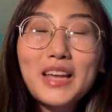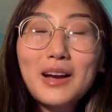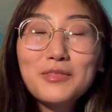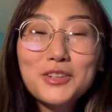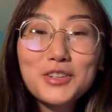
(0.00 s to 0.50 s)

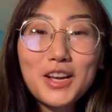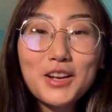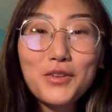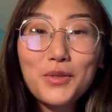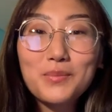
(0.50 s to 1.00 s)
I'm just trying
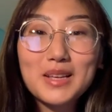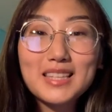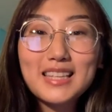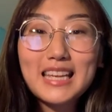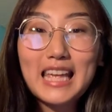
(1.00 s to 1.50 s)
to do the best
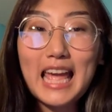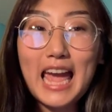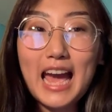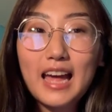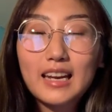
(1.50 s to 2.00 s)
I
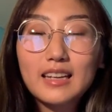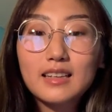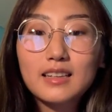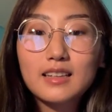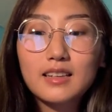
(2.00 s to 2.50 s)
can.
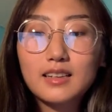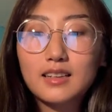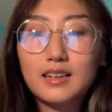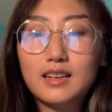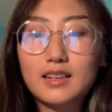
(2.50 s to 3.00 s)

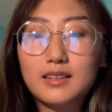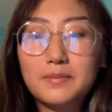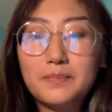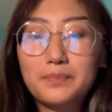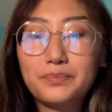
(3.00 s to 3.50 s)

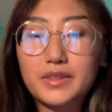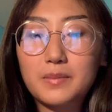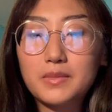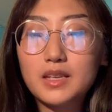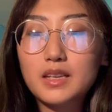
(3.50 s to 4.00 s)
Um, I'm
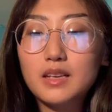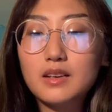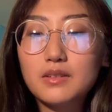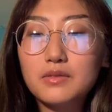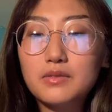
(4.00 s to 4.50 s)
thinking
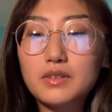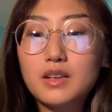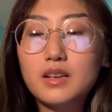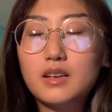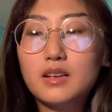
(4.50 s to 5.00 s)
of
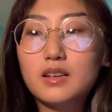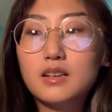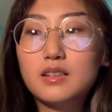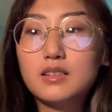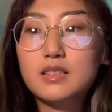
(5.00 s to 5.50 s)

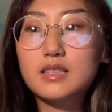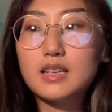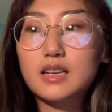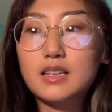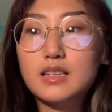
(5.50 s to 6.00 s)

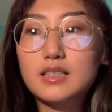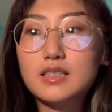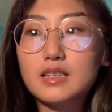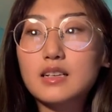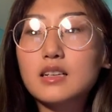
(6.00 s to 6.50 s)
designing
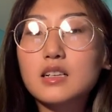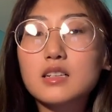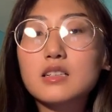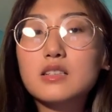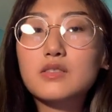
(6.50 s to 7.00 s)

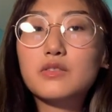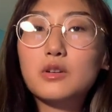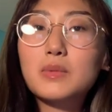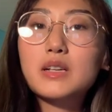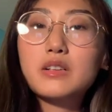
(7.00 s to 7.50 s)
stickers for
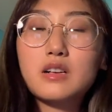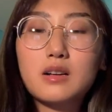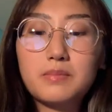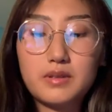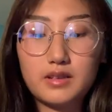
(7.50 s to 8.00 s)
my
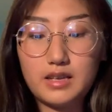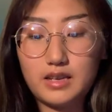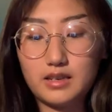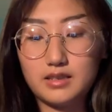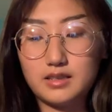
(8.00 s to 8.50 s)
shop,
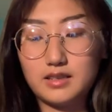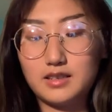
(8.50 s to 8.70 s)
and